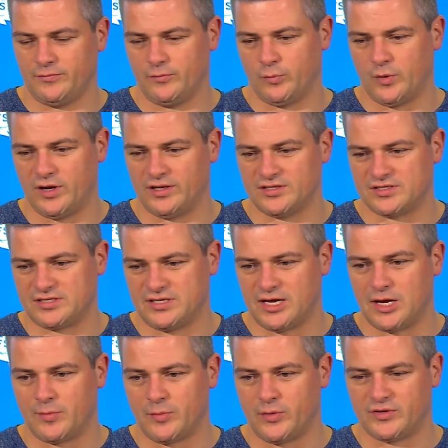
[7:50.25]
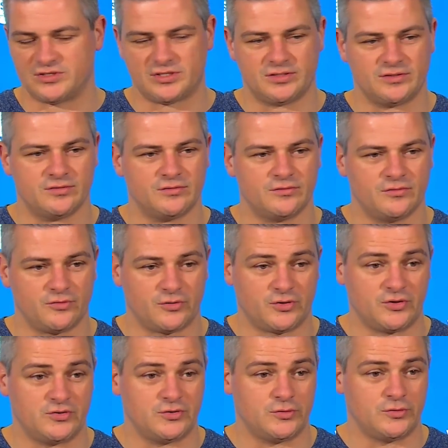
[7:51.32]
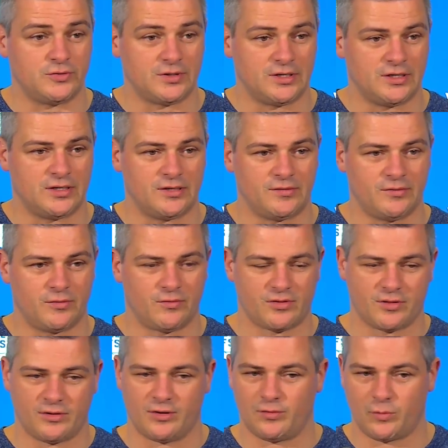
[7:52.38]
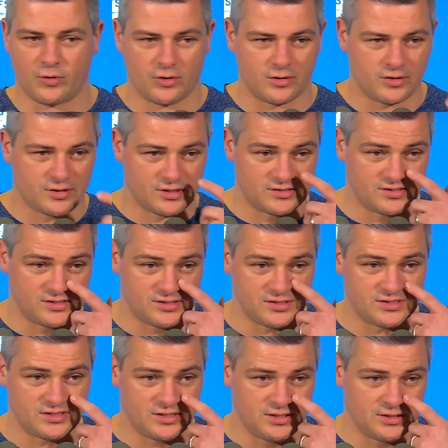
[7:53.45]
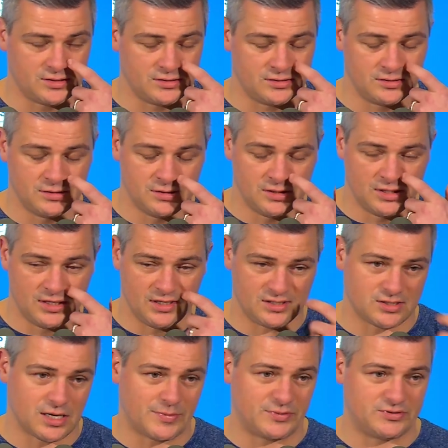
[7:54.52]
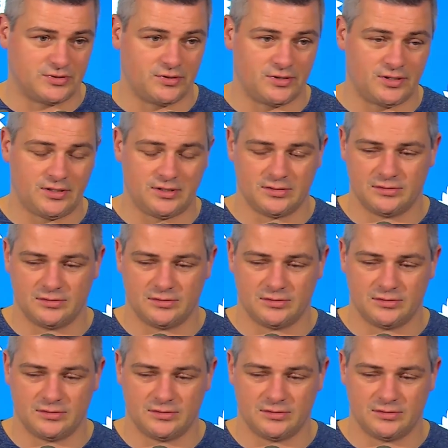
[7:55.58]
wanted to see how Marinson could do with a little more consistency in this opportunity.